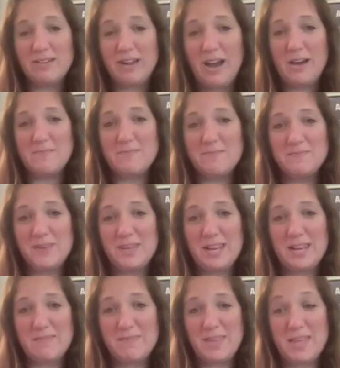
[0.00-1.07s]
And
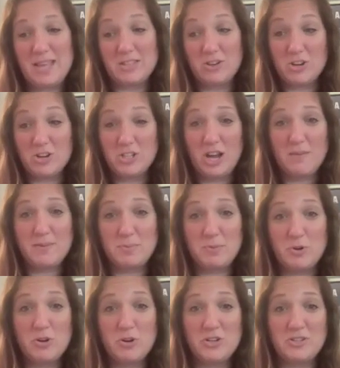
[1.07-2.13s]
I think it's our job as
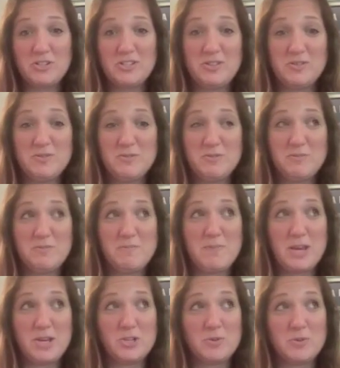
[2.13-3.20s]
brokers to
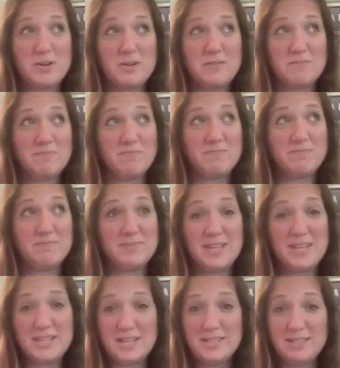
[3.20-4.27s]
make sure
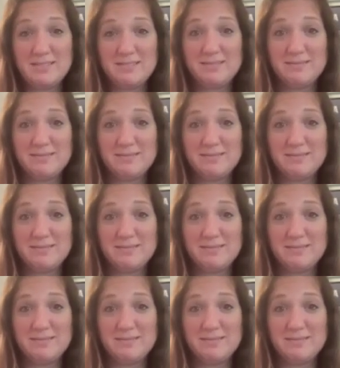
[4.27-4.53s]
it doesn't.